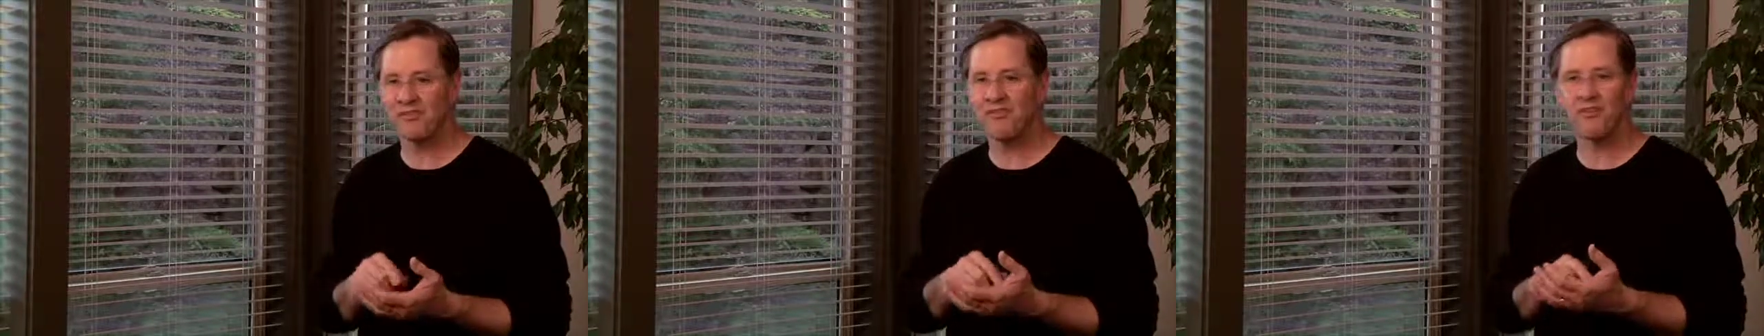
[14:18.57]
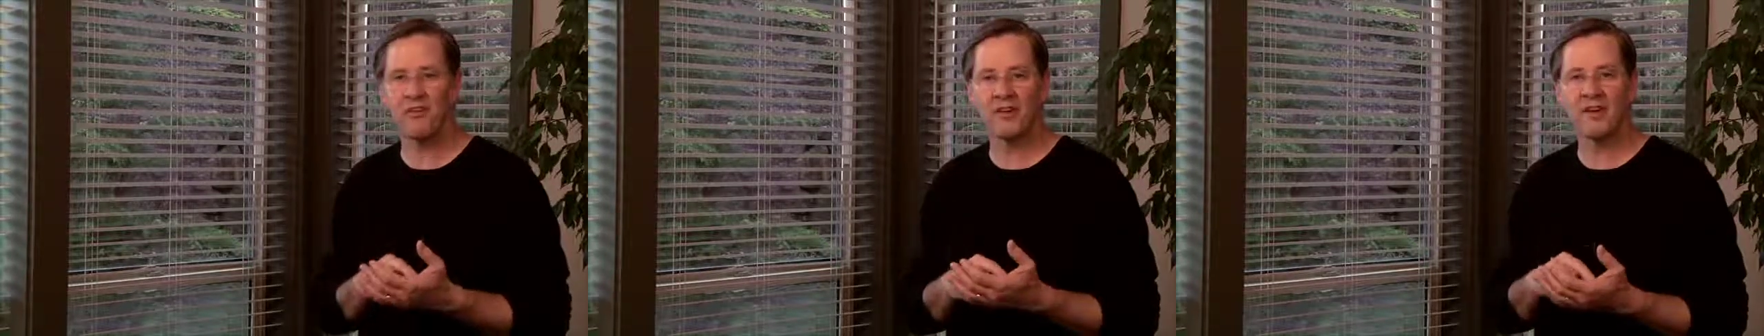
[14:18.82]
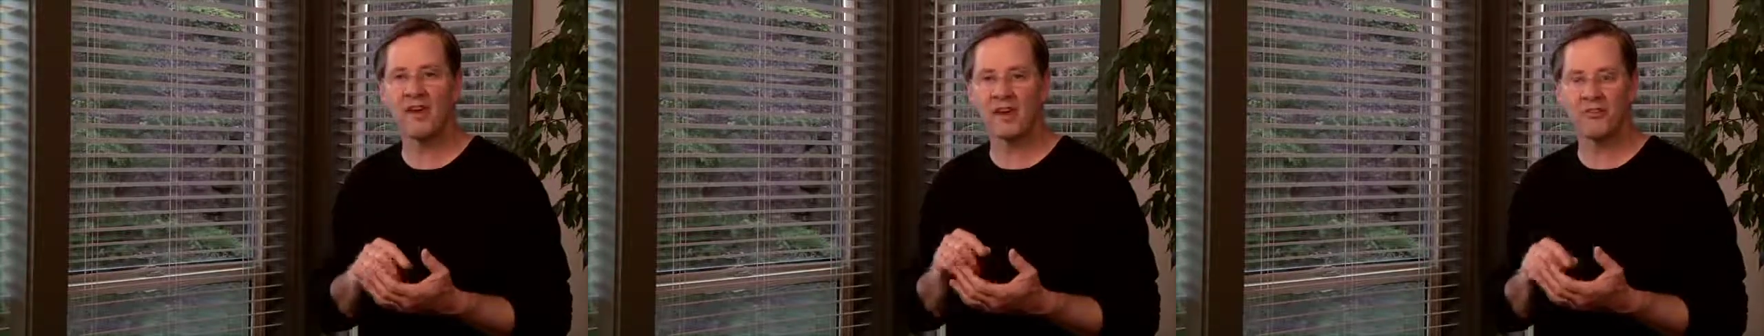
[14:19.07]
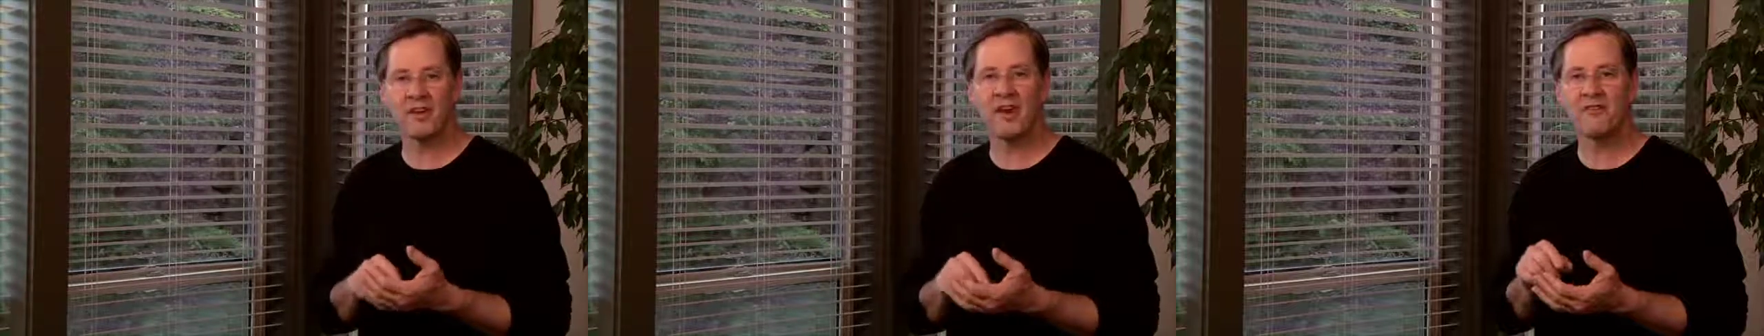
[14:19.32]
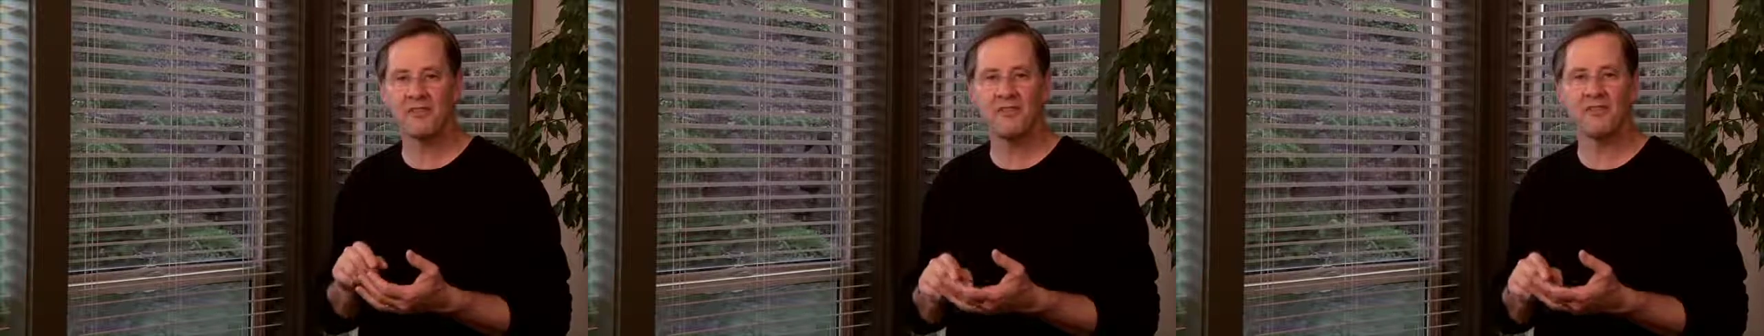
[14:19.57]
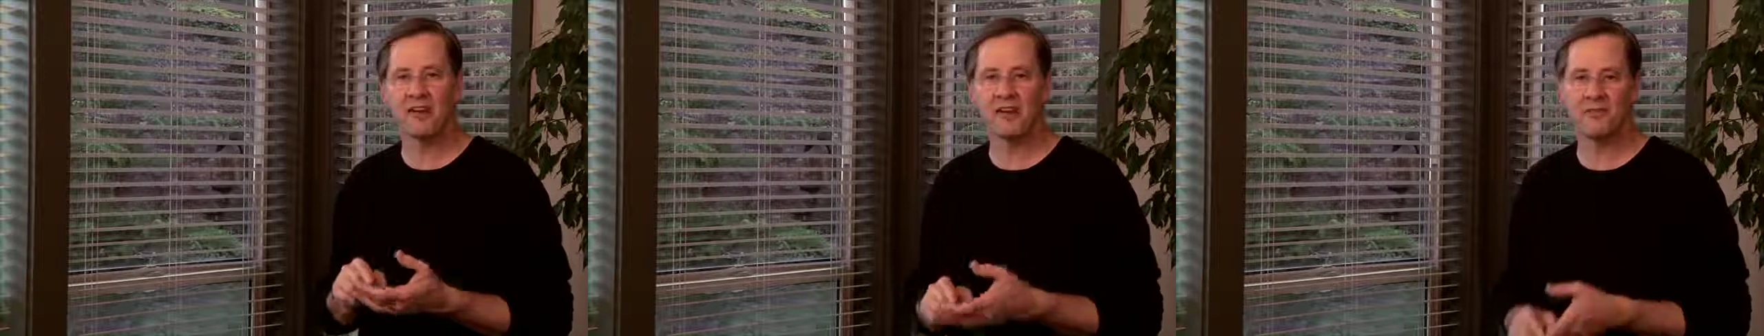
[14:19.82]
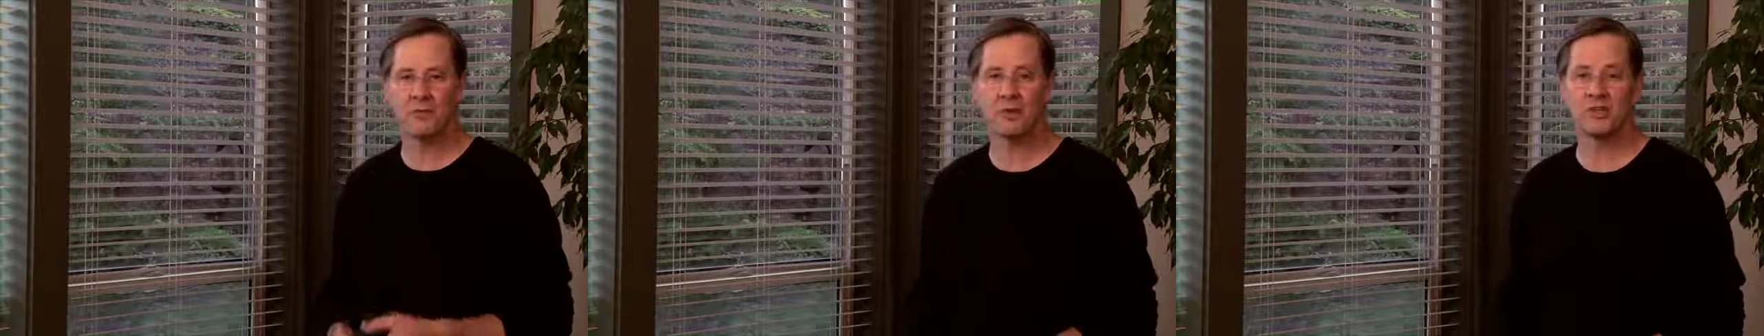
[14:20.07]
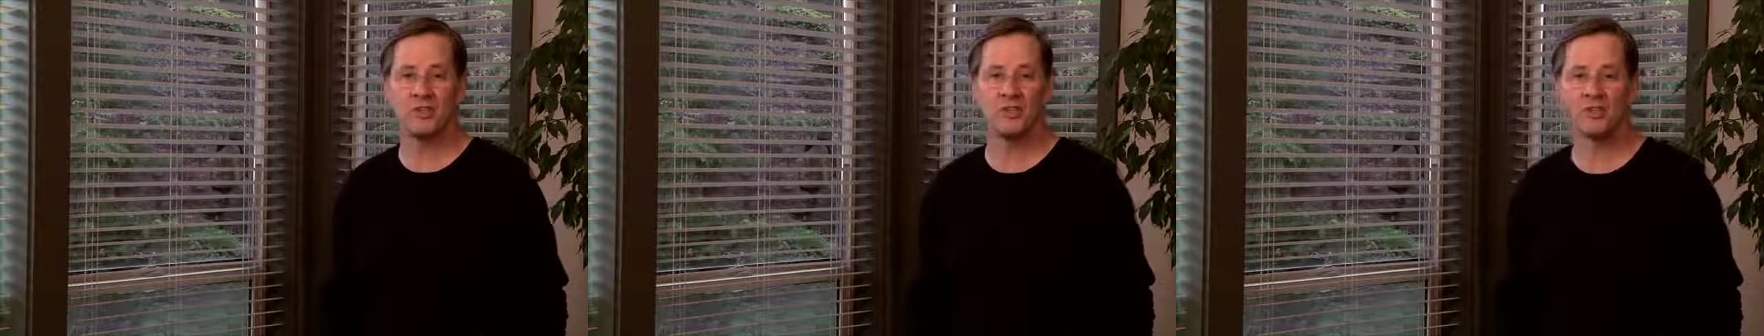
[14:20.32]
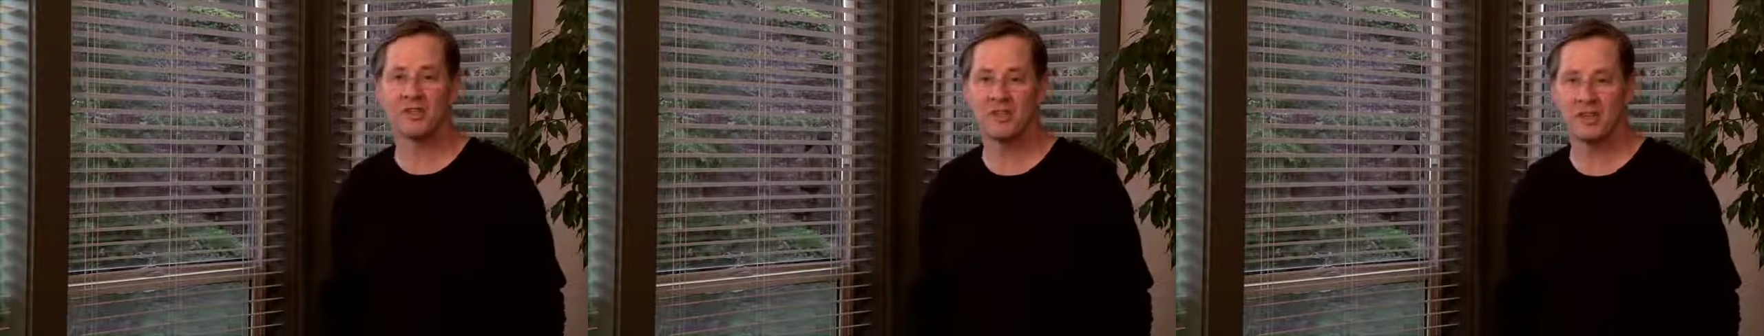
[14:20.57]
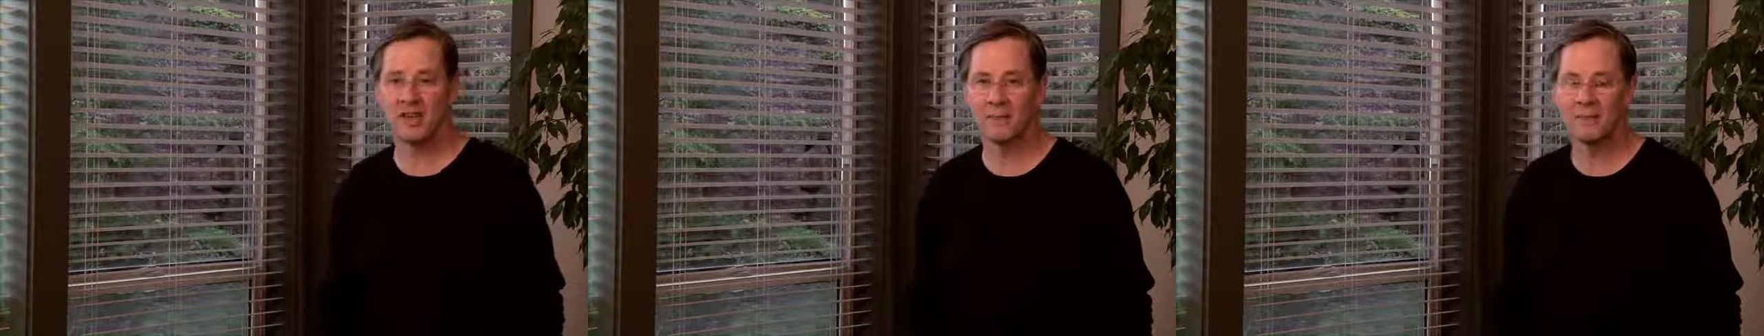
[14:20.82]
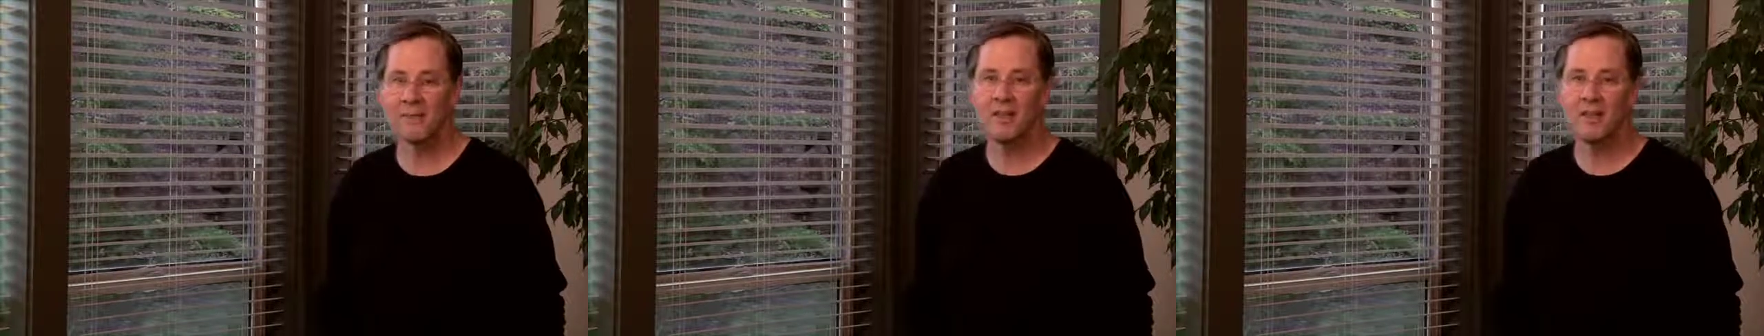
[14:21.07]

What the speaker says: 4 out of every 5 words you're looking at.